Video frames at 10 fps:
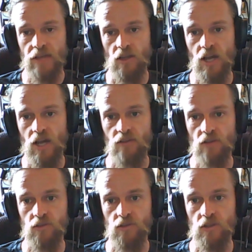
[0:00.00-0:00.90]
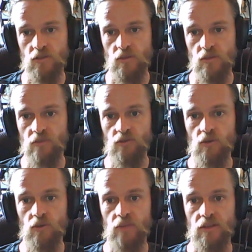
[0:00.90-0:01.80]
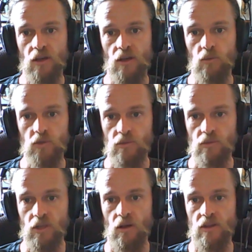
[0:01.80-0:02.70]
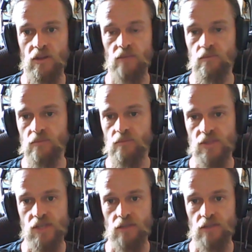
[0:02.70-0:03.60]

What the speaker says: Like I have got a few kills with them before, but I wouldn't rely on them per se.